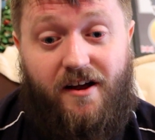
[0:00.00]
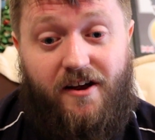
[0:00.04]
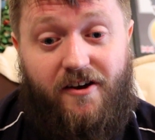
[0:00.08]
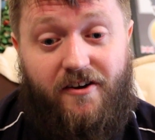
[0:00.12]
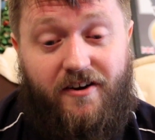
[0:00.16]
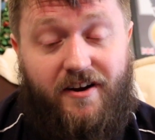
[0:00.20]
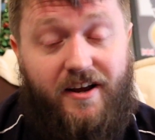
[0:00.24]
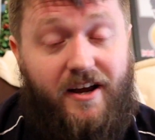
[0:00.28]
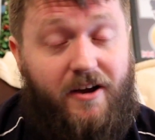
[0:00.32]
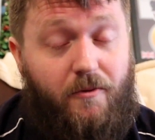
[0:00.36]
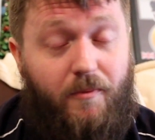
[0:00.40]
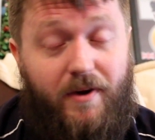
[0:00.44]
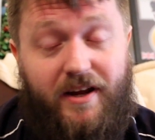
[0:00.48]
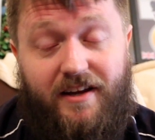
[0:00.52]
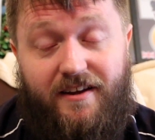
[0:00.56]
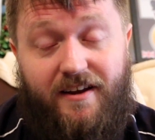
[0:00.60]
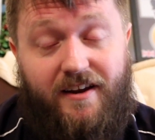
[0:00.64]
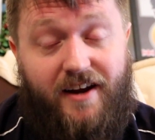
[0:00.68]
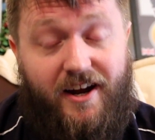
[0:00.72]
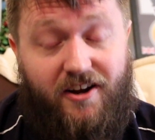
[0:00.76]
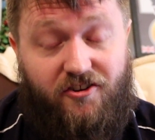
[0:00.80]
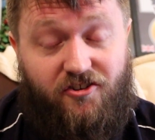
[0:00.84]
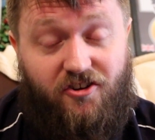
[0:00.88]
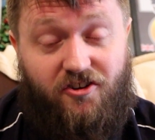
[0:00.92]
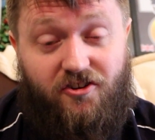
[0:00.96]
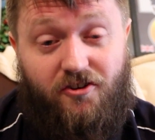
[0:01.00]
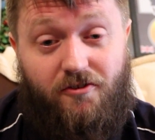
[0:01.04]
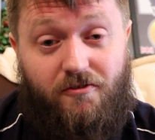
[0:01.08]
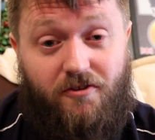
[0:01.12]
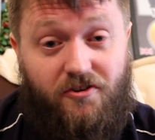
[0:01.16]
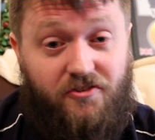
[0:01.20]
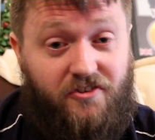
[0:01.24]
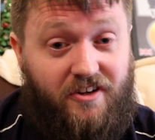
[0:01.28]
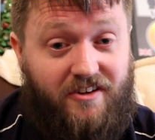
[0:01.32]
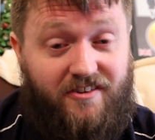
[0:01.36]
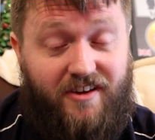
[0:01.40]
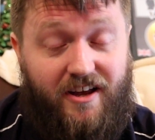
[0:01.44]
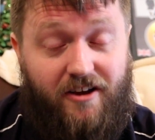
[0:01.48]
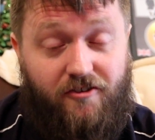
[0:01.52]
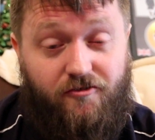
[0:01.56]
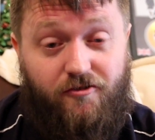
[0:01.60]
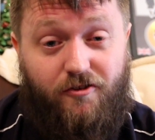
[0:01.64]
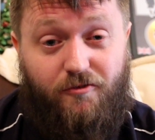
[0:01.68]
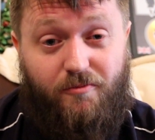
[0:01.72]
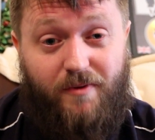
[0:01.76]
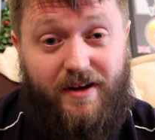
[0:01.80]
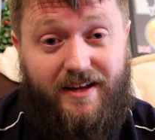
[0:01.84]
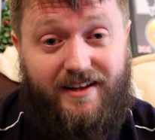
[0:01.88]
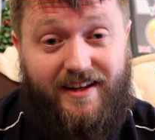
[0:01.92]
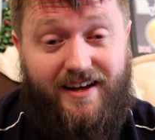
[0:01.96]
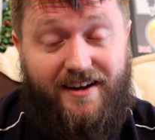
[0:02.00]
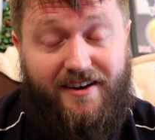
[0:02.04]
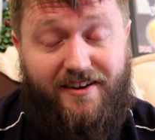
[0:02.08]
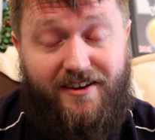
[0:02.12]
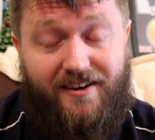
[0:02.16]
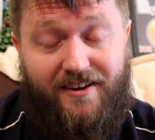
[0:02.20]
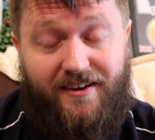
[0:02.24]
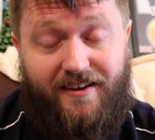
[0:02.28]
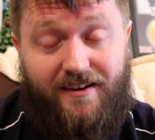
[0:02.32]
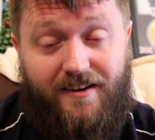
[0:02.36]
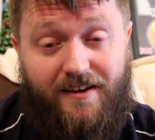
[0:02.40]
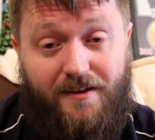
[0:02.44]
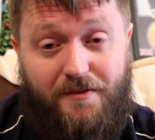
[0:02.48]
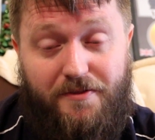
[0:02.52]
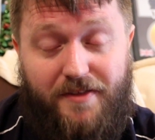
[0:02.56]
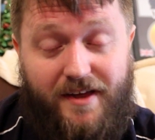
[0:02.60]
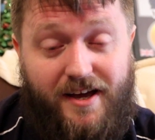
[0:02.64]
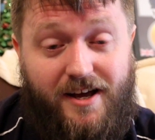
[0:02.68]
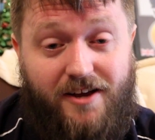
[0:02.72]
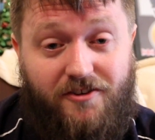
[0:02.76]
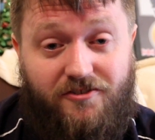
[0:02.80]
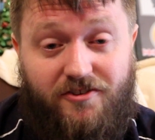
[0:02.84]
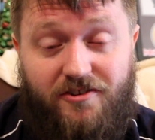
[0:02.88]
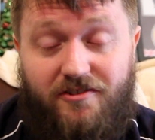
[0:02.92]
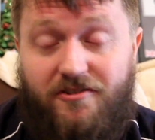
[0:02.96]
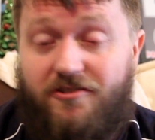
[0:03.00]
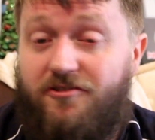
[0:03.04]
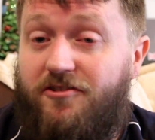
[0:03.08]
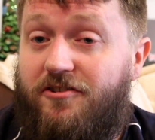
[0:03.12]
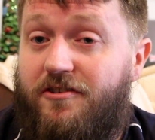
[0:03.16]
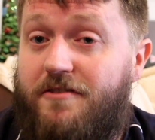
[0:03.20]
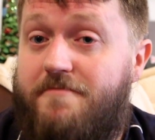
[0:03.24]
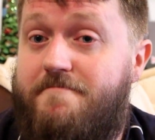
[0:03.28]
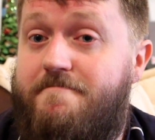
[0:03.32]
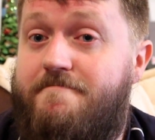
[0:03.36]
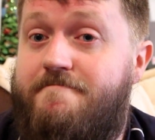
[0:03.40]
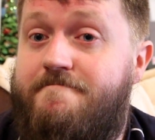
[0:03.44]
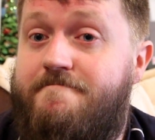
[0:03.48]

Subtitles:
okay, we didn't actually do the 600s, we done the 1000s.